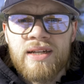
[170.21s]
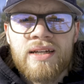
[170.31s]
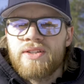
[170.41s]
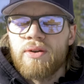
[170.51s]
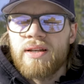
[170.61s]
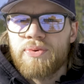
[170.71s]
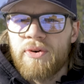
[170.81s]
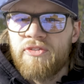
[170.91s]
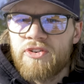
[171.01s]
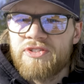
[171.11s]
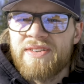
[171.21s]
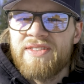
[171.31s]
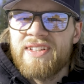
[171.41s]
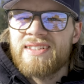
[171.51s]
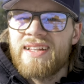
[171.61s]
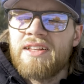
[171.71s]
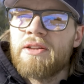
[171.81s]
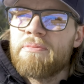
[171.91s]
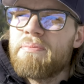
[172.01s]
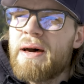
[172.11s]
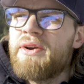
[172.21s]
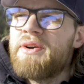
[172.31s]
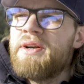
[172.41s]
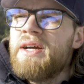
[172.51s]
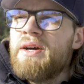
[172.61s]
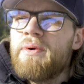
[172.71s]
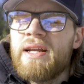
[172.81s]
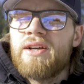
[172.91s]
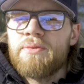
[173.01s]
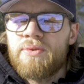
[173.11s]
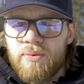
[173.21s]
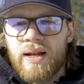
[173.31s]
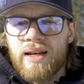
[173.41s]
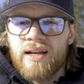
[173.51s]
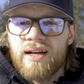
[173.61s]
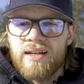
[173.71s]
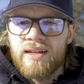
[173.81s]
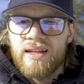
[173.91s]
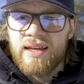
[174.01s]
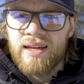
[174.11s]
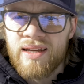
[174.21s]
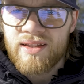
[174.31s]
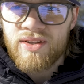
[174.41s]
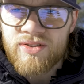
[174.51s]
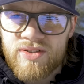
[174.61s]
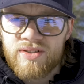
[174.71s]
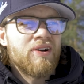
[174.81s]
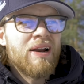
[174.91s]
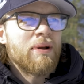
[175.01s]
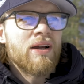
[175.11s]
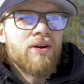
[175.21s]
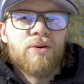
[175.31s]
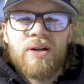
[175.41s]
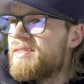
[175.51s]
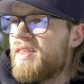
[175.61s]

So the 24-70 is a lot better when it comes to running gun and just grab and go.